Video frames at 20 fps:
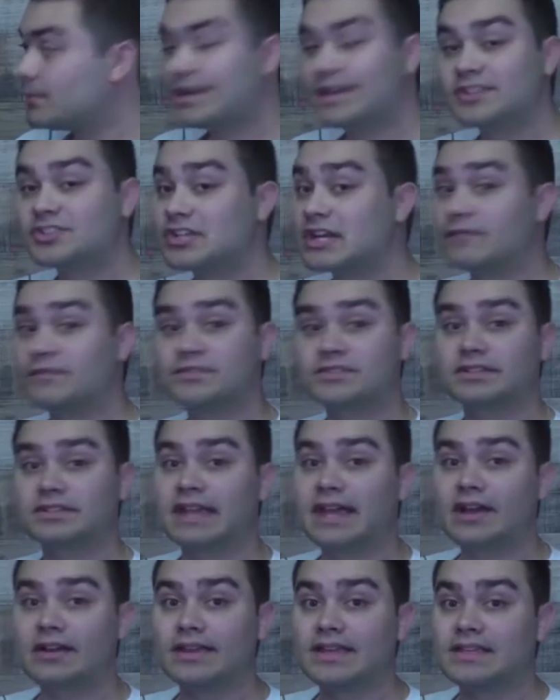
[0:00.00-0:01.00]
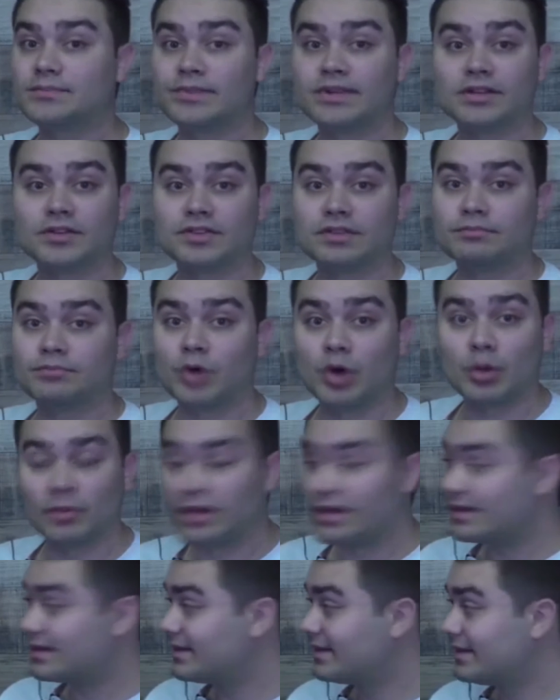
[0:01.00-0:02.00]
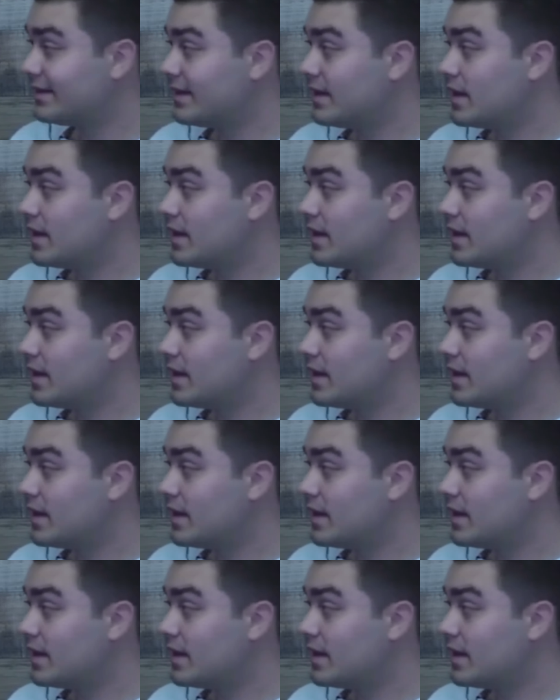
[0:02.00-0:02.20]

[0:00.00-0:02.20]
because Jefferson County is bigger than Beaumont.